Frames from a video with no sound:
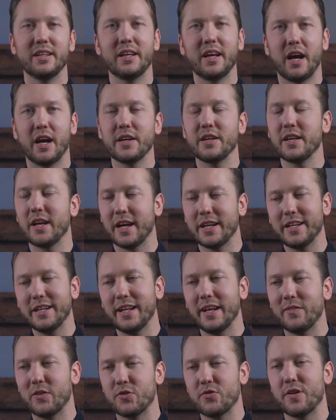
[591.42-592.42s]
I did
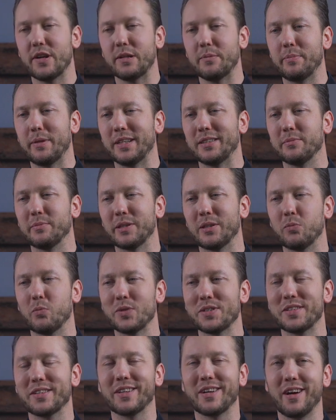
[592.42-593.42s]
have a training place, but it
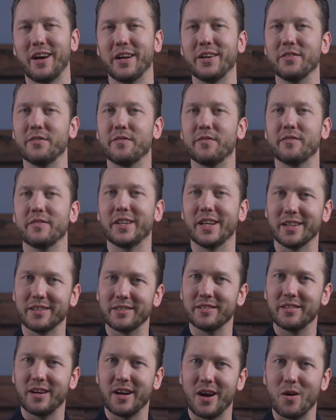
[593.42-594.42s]
wasn't the kind of
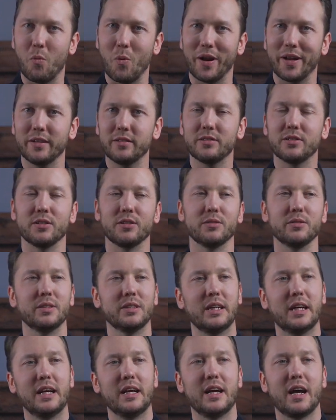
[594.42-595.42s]
that I wanted, so
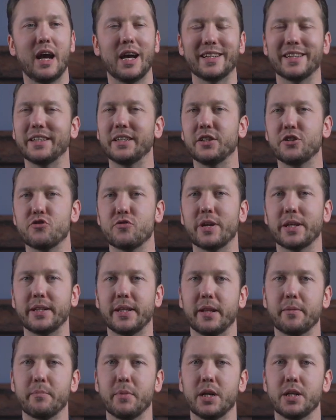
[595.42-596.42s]
I didn't train
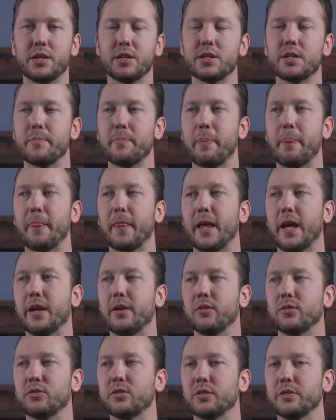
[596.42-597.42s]
that much. And
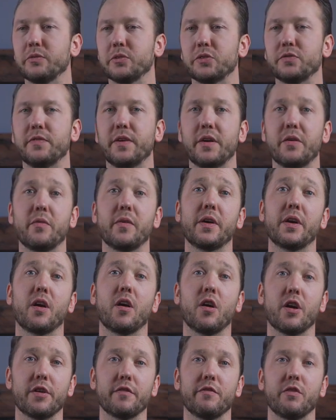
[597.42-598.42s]
also, it was very, very
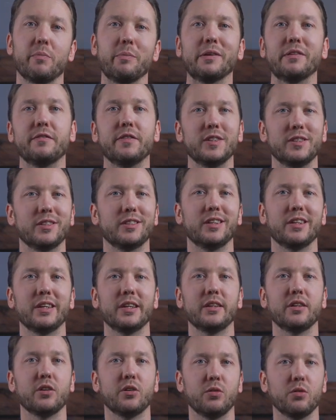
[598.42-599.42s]
hard for me physically,
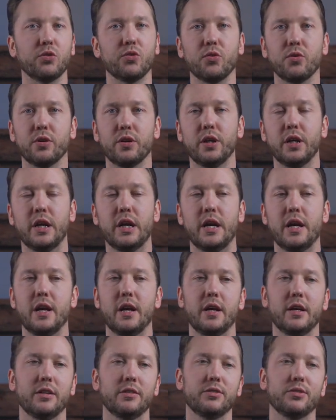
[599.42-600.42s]
the whole tour,
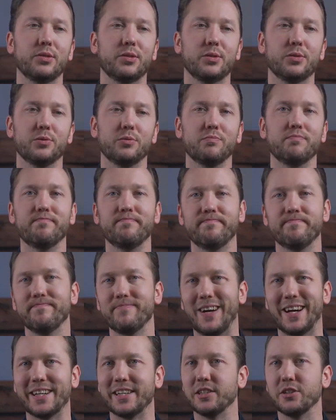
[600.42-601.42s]
so
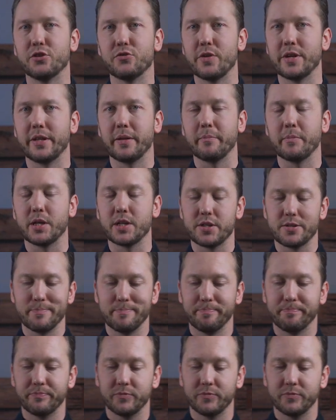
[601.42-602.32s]
I didn't train that much.